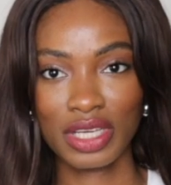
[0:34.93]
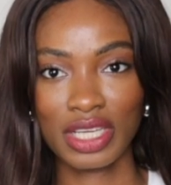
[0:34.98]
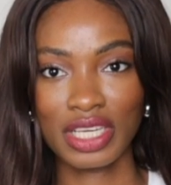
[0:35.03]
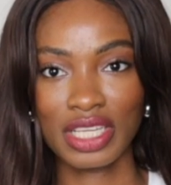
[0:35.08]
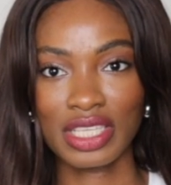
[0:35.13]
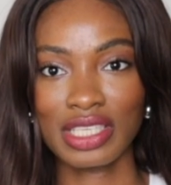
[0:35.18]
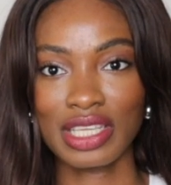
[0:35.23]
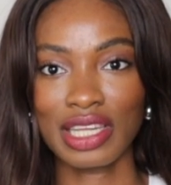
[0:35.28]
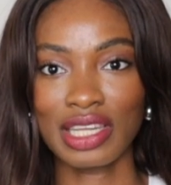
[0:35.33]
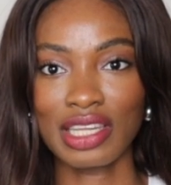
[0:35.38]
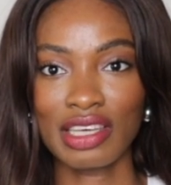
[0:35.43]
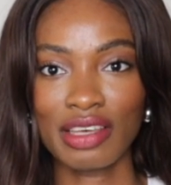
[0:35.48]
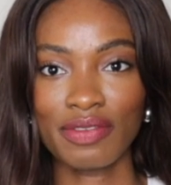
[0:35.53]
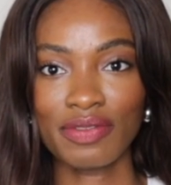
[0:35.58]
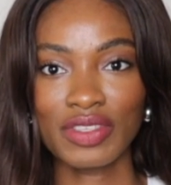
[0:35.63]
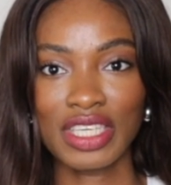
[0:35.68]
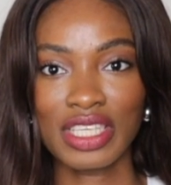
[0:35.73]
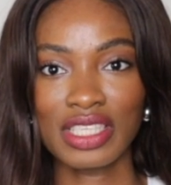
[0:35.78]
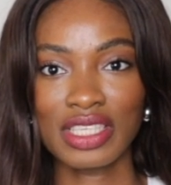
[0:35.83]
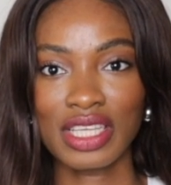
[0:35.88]
It's a Live
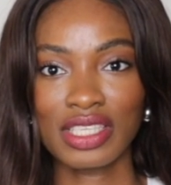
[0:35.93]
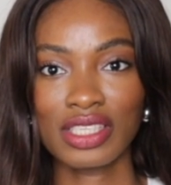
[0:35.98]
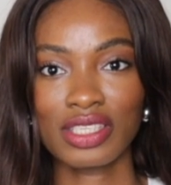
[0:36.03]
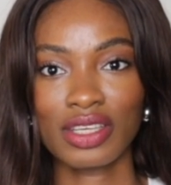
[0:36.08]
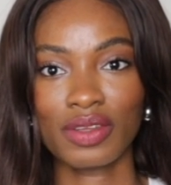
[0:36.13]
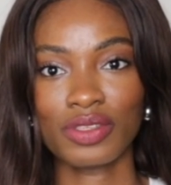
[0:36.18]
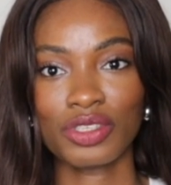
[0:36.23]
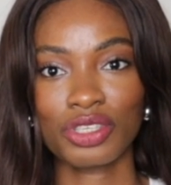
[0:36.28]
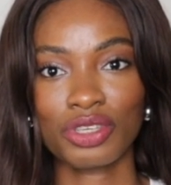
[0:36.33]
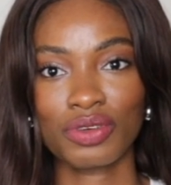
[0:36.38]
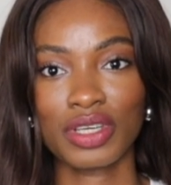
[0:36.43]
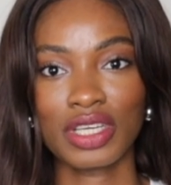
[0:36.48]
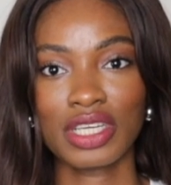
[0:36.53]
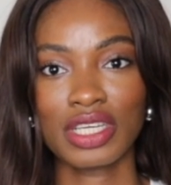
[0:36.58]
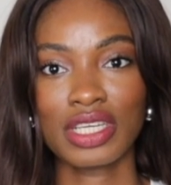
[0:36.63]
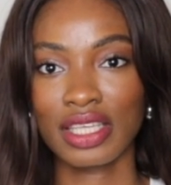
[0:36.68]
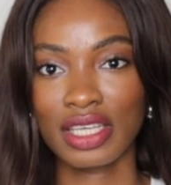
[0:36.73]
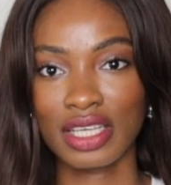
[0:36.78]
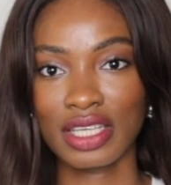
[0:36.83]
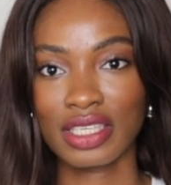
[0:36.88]
Tinted sunscreen.
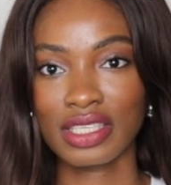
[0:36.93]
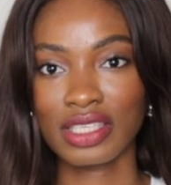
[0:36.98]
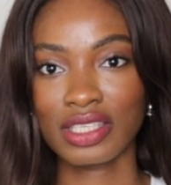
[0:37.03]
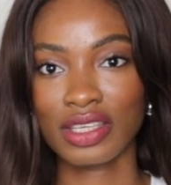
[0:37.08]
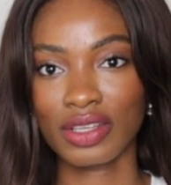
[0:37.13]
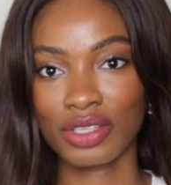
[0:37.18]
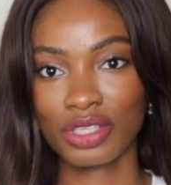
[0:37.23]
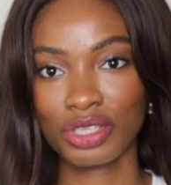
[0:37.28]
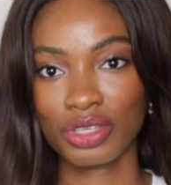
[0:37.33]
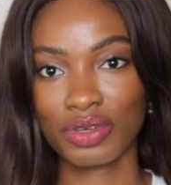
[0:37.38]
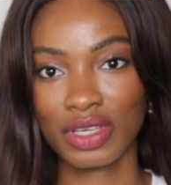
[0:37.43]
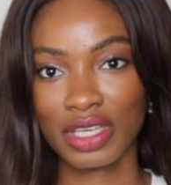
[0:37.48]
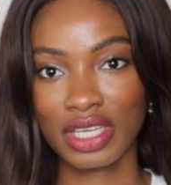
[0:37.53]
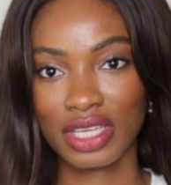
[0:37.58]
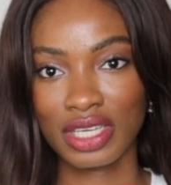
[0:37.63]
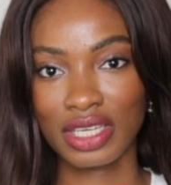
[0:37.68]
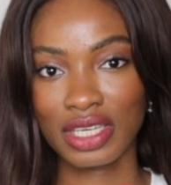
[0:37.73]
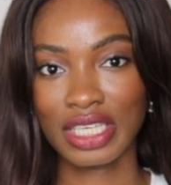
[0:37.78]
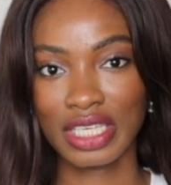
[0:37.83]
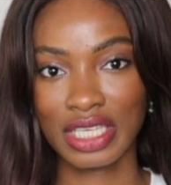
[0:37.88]
This sunscreen
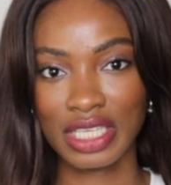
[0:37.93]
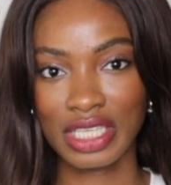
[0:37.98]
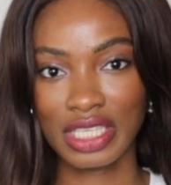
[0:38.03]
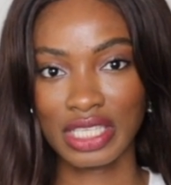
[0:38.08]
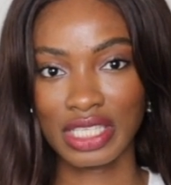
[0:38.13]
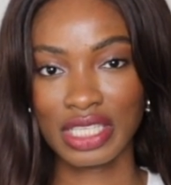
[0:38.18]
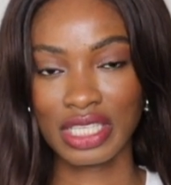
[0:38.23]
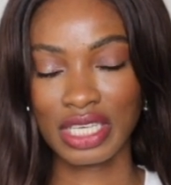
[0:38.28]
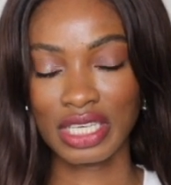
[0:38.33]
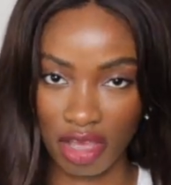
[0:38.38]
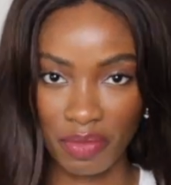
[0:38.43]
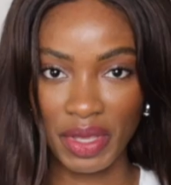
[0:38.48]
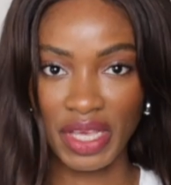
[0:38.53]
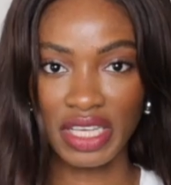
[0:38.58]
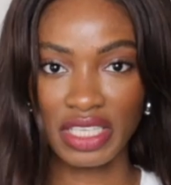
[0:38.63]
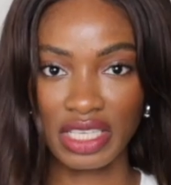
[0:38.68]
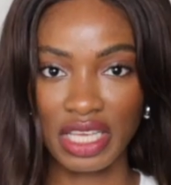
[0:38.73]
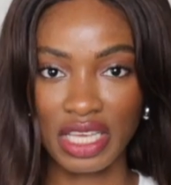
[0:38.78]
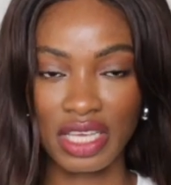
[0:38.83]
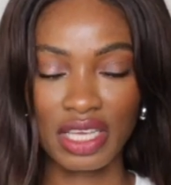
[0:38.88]
is
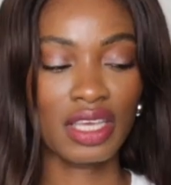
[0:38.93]
amazing.